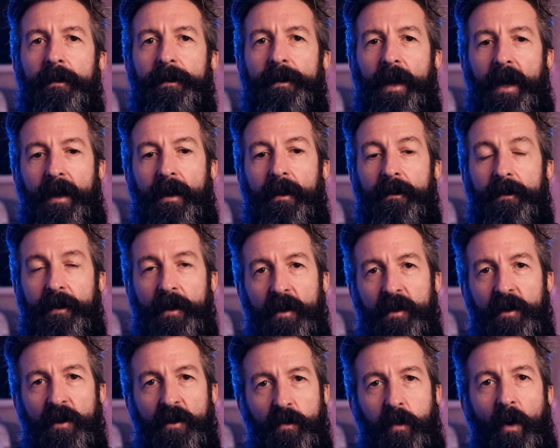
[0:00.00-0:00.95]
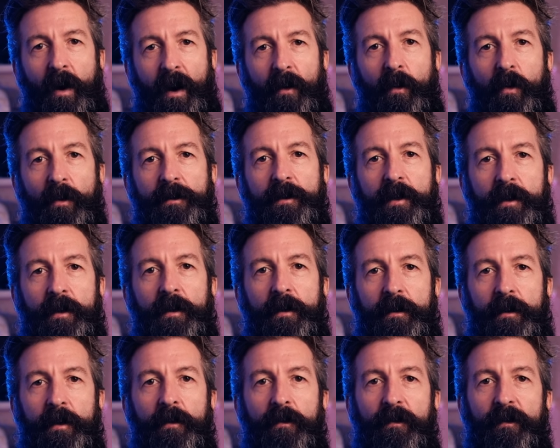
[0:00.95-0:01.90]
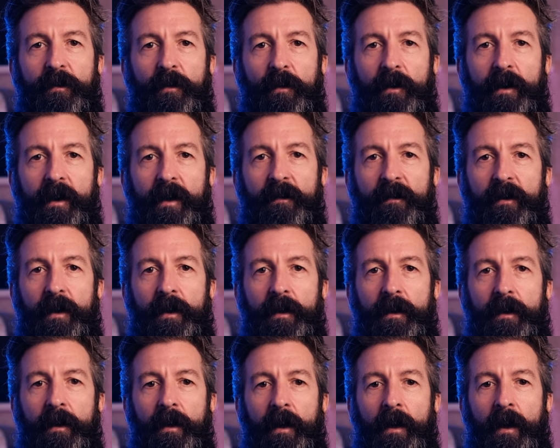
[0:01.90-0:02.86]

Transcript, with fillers: that this is what I wanted to do for a living.